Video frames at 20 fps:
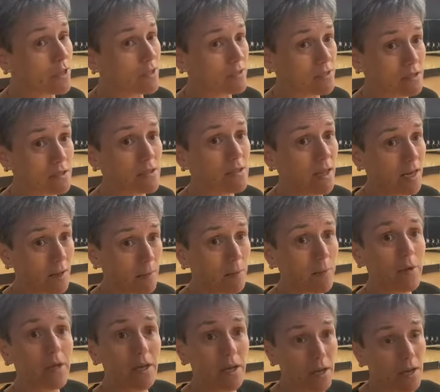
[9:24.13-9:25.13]
is going to
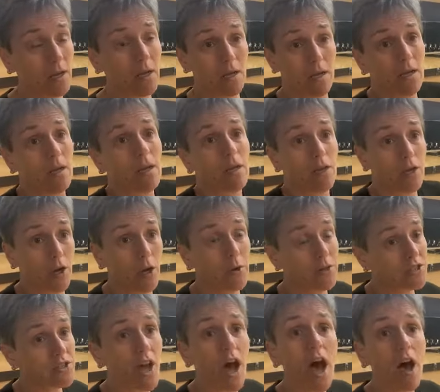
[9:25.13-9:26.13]
be, you know,
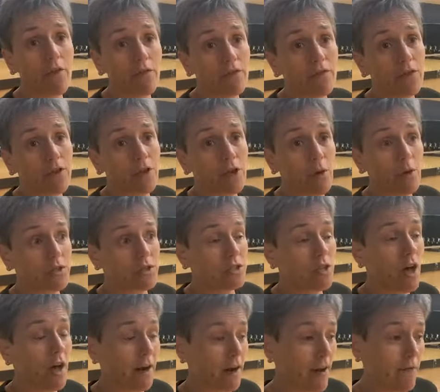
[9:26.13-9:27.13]
it's tough. You know, it's
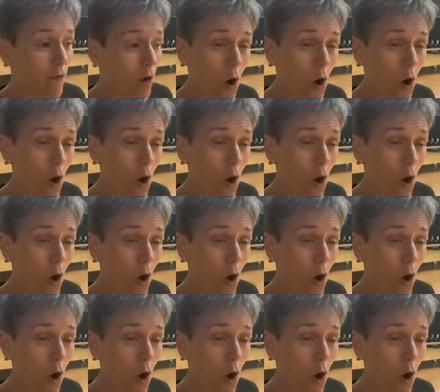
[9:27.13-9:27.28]
not.